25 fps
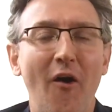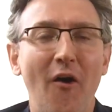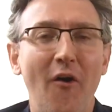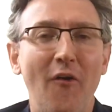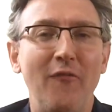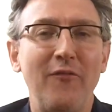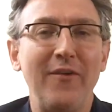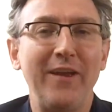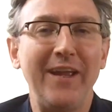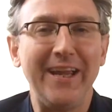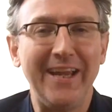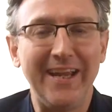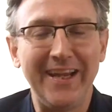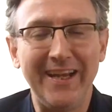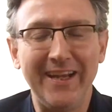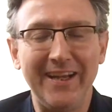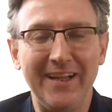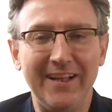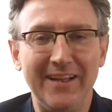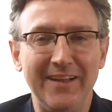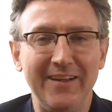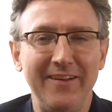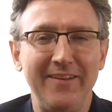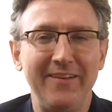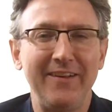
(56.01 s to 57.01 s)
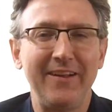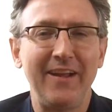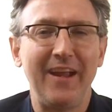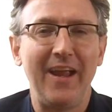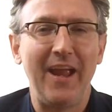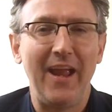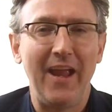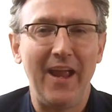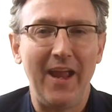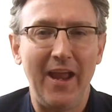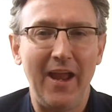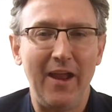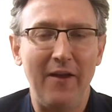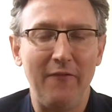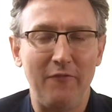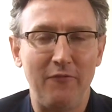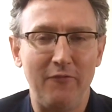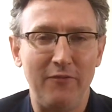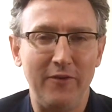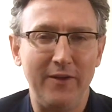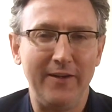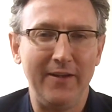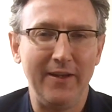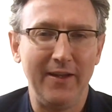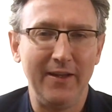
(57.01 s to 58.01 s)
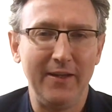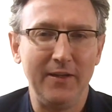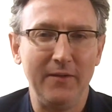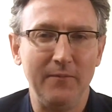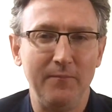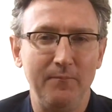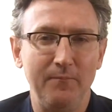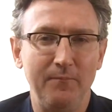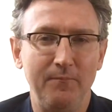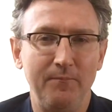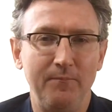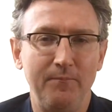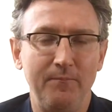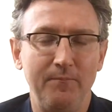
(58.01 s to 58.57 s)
of English every day.